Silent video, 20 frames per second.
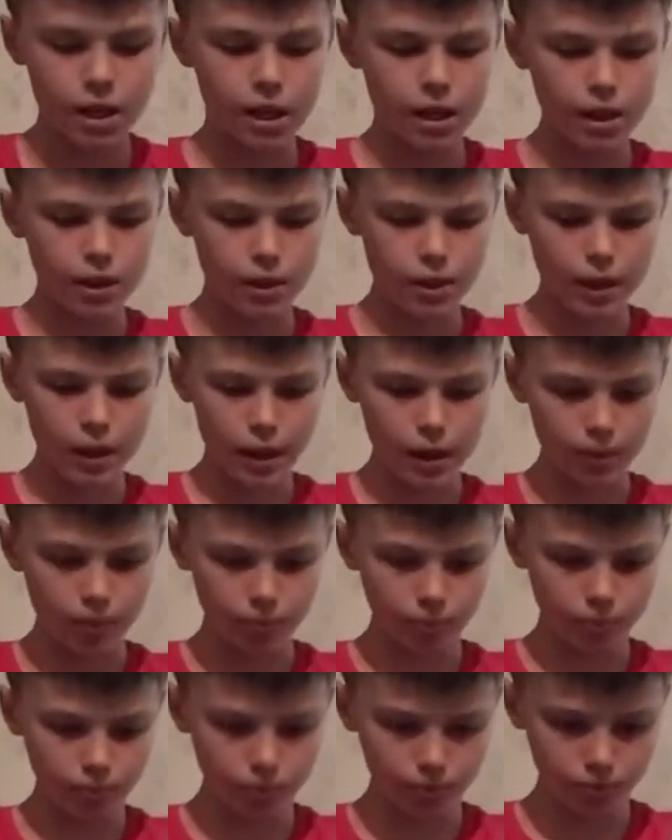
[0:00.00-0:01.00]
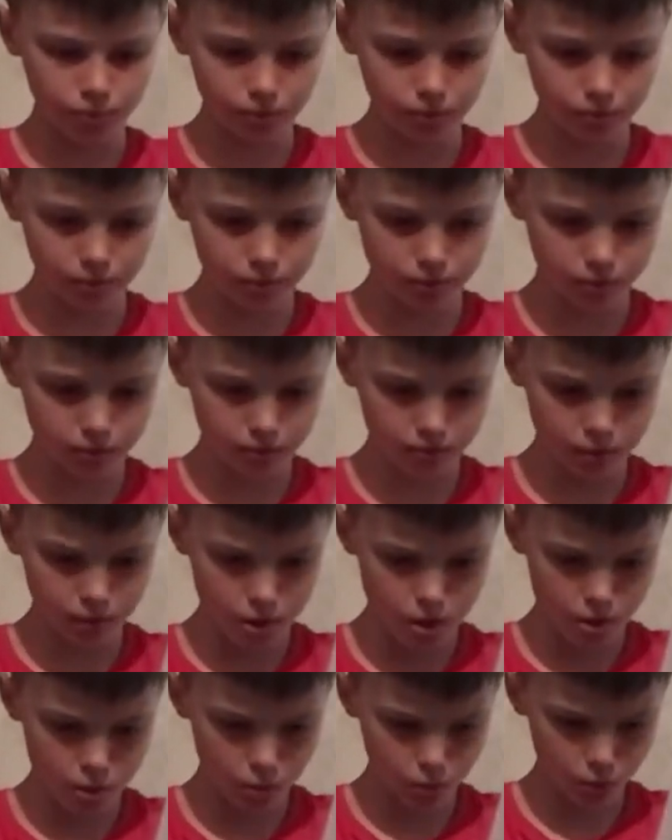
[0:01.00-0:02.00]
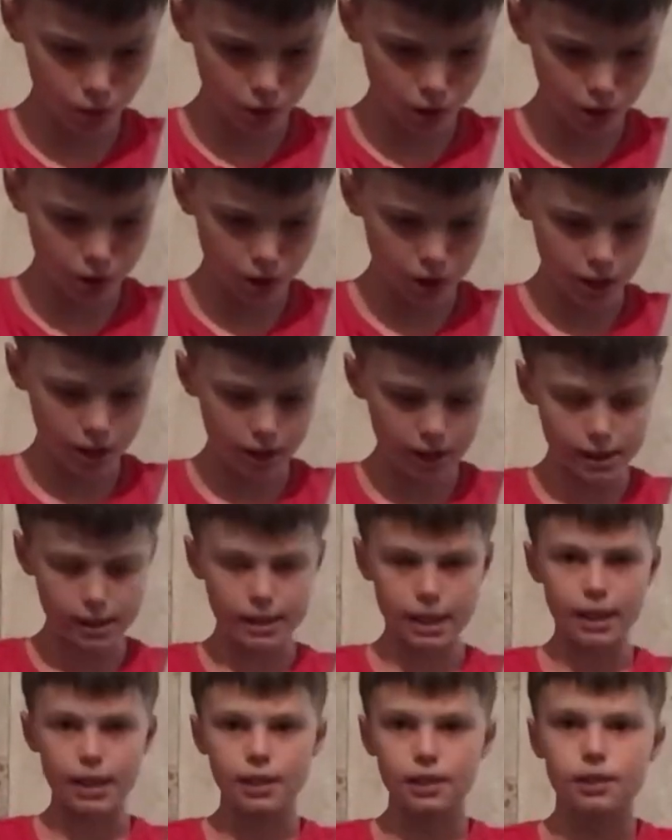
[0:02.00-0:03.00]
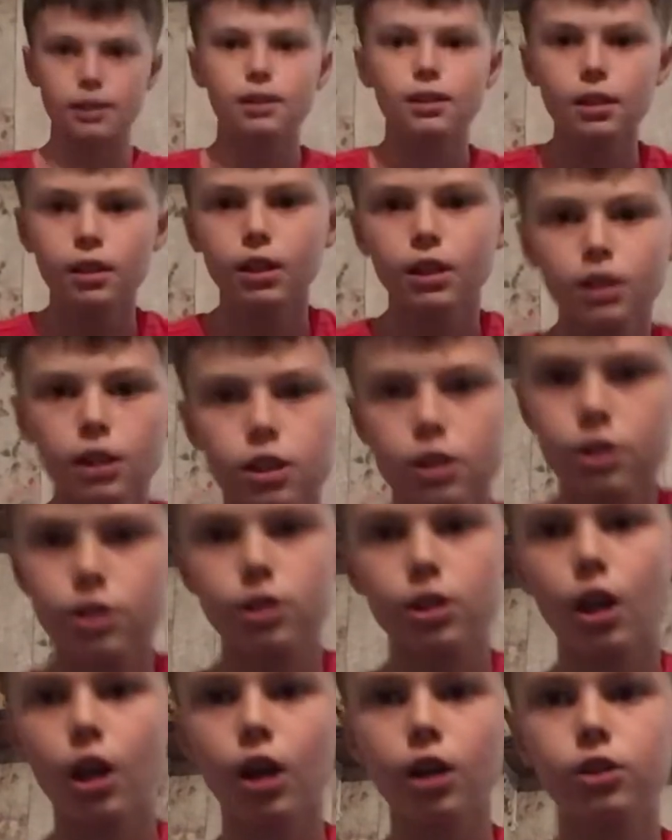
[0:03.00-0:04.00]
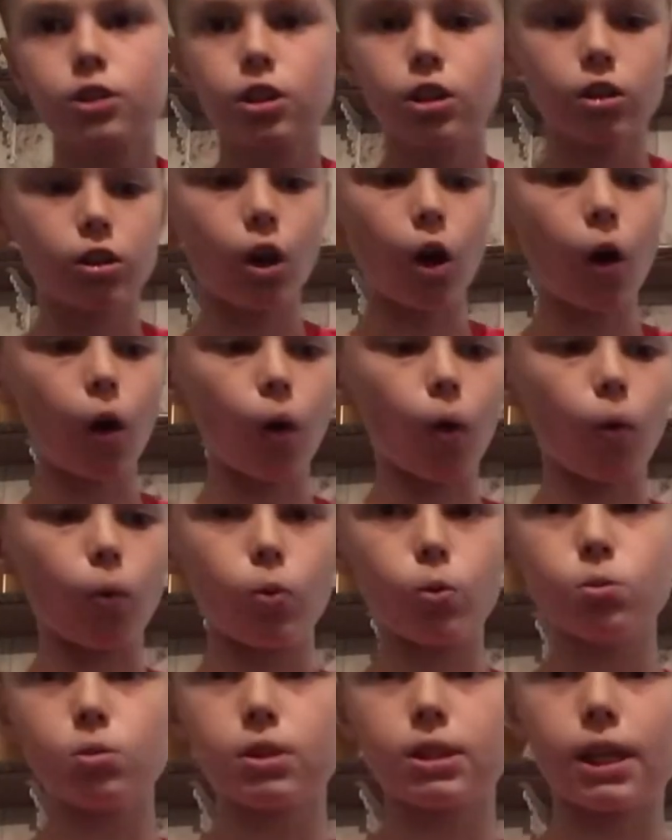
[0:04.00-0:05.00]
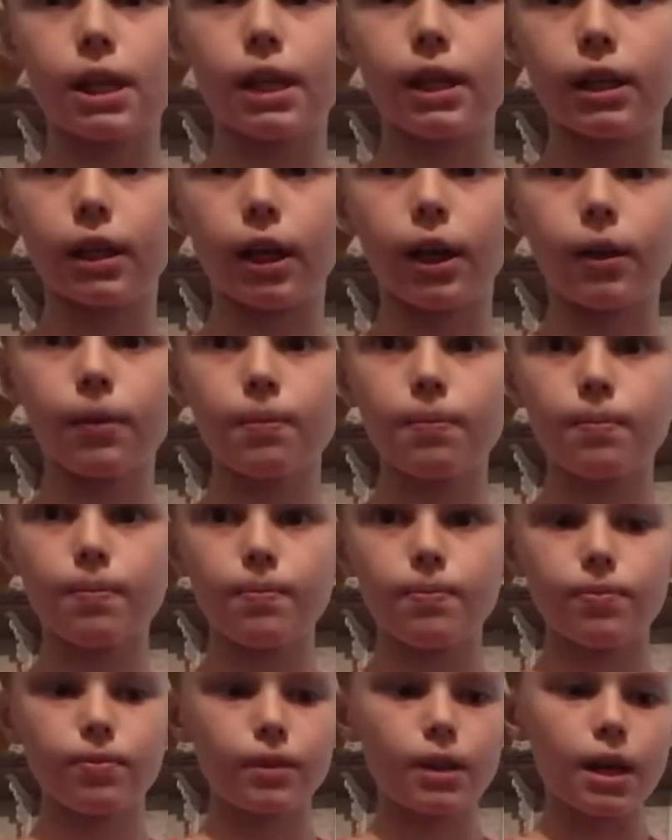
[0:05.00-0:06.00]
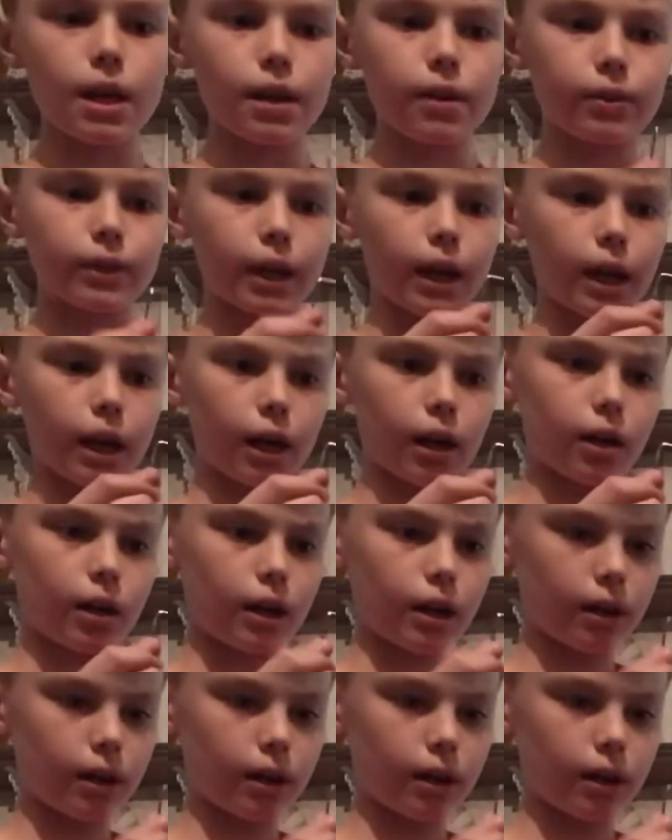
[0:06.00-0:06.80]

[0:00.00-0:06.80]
And then what you do is there's certain holes here that,